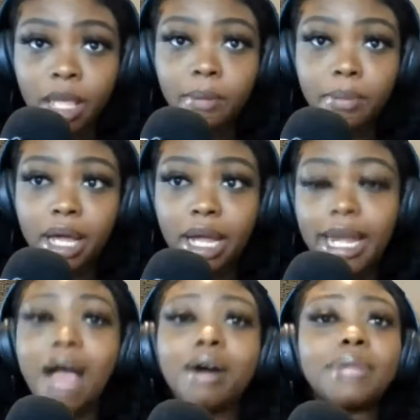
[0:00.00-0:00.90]
but
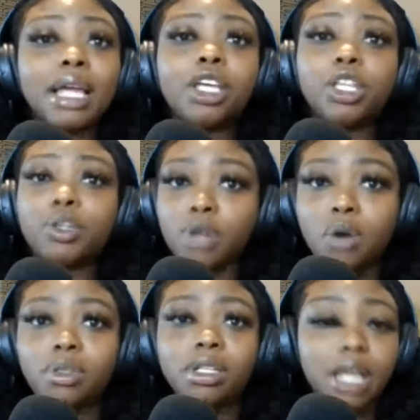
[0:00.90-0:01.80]
now I'm letting you
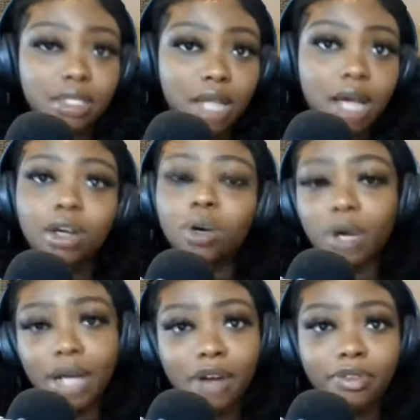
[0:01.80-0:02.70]
know that that's not going to
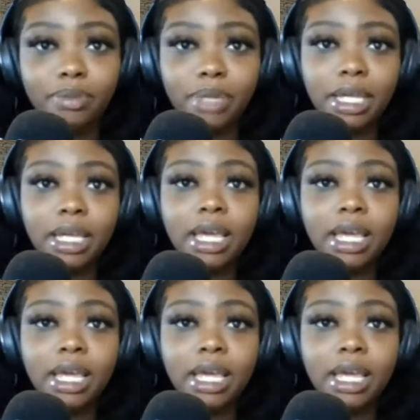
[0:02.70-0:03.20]
work out for me.